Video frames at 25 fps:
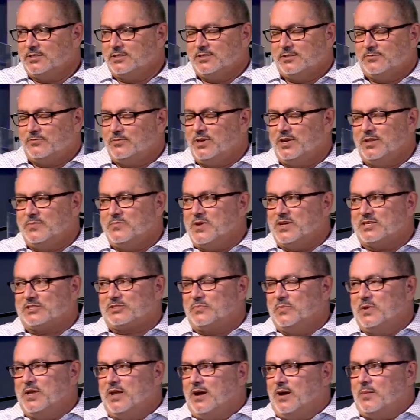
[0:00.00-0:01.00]
really mess
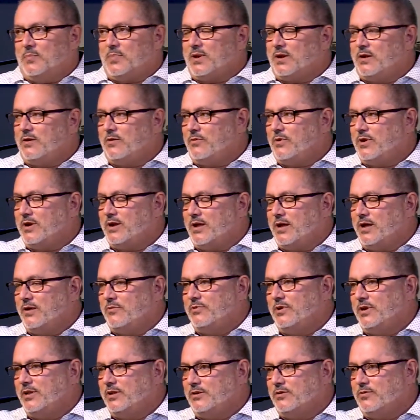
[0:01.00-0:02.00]
me up. I
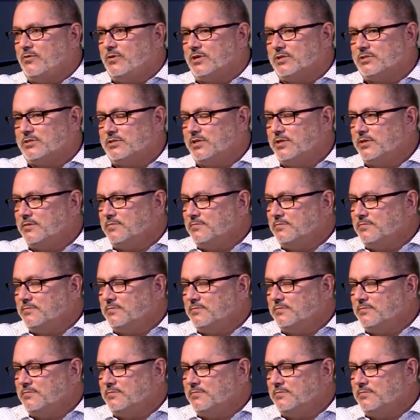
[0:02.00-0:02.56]
really don't want to see him.